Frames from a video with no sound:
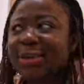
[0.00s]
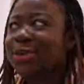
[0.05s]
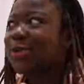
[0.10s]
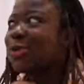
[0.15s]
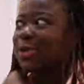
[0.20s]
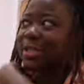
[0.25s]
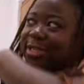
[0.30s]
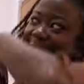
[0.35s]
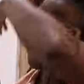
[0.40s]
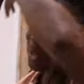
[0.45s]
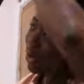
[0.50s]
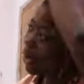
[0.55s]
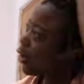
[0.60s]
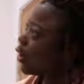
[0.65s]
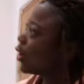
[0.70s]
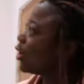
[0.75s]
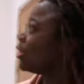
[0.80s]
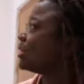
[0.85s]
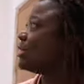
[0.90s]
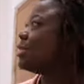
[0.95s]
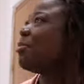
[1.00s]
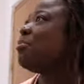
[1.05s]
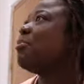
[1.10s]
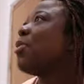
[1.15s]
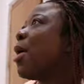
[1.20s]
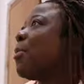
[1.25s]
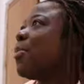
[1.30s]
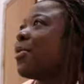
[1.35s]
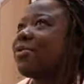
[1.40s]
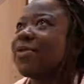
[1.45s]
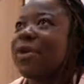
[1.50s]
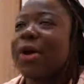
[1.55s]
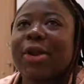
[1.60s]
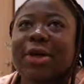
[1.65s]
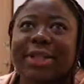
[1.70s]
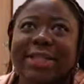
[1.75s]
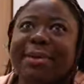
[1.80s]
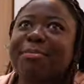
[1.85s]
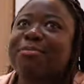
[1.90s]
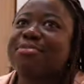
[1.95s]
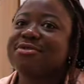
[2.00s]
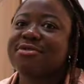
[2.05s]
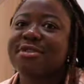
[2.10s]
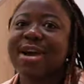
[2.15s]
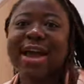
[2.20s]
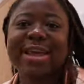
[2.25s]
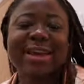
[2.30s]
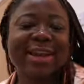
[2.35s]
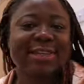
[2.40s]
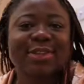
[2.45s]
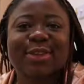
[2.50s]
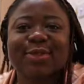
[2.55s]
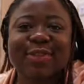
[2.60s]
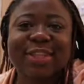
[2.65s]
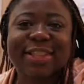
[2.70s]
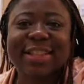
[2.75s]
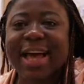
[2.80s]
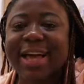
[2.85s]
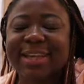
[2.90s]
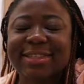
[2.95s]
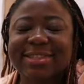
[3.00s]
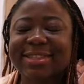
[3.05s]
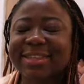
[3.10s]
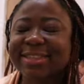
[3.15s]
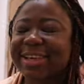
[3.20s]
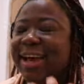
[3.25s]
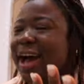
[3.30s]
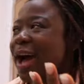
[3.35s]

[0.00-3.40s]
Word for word: Can you just see the color, the pop of color, the brightness of the lights in the